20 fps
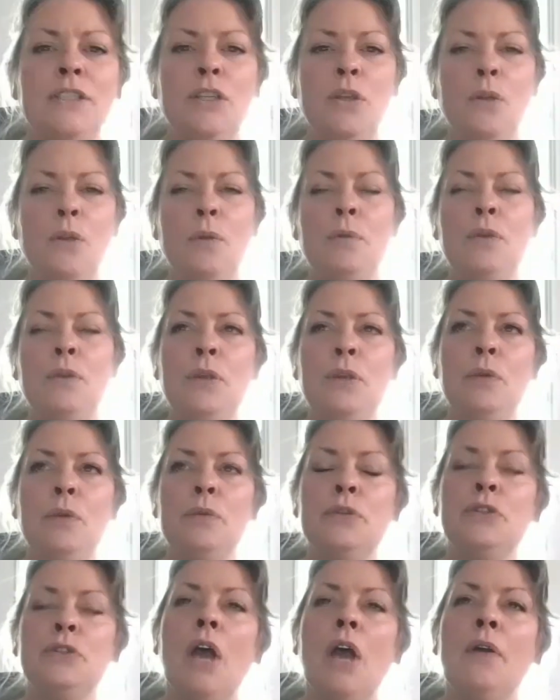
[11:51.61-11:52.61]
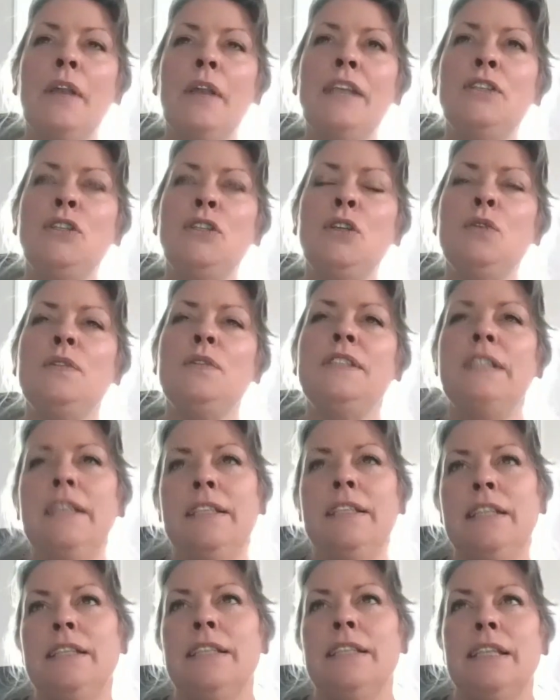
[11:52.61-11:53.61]
do you, you uh, do you
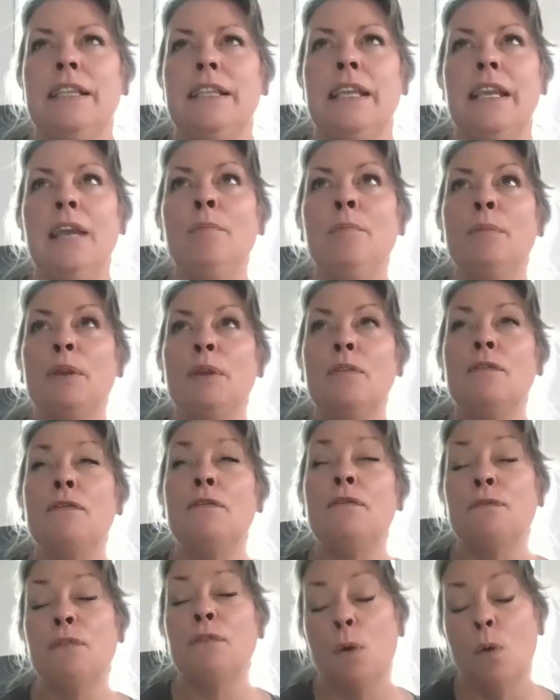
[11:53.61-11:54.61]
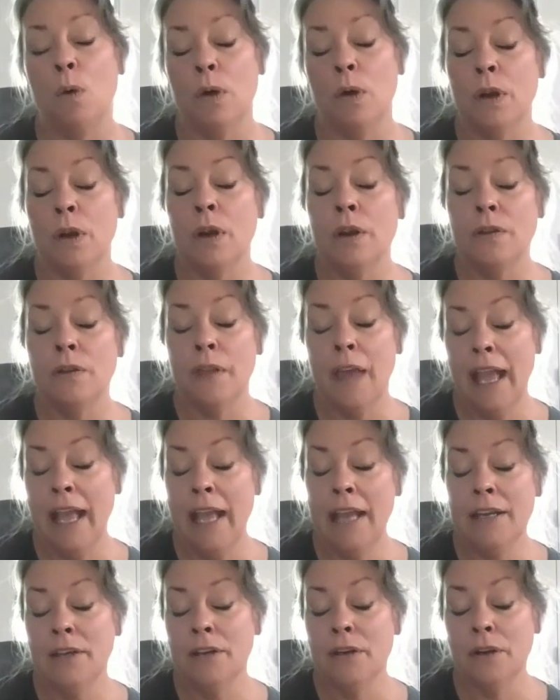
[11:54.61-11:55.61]
send it to them before the
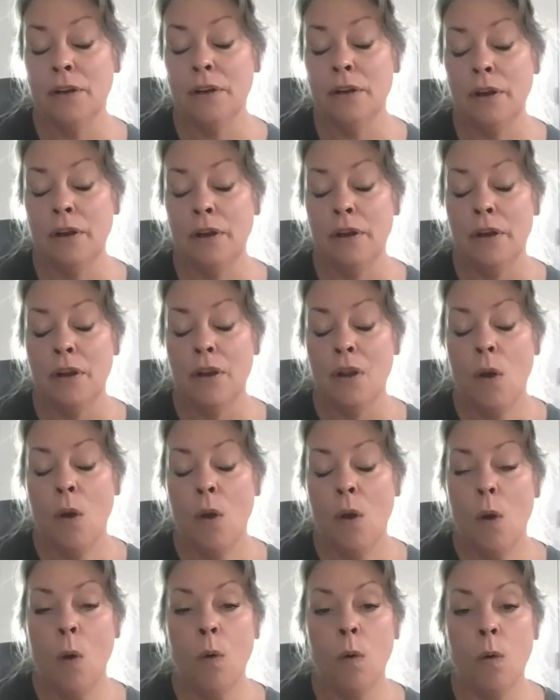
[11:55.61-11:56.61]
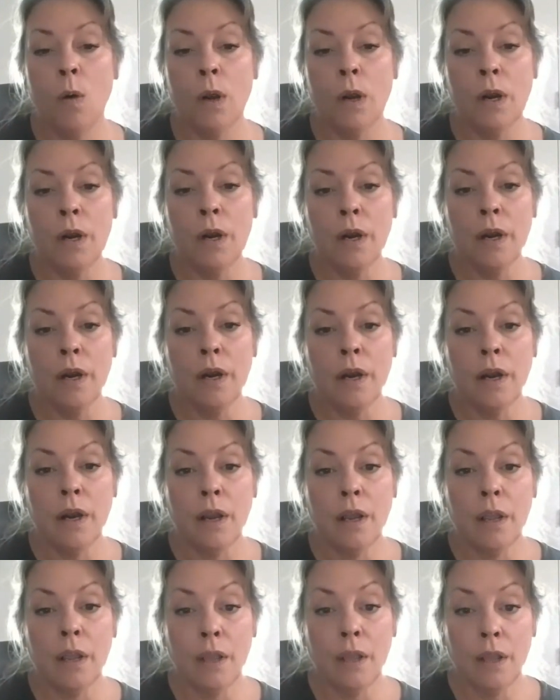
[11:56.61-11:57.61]
editor, or generally,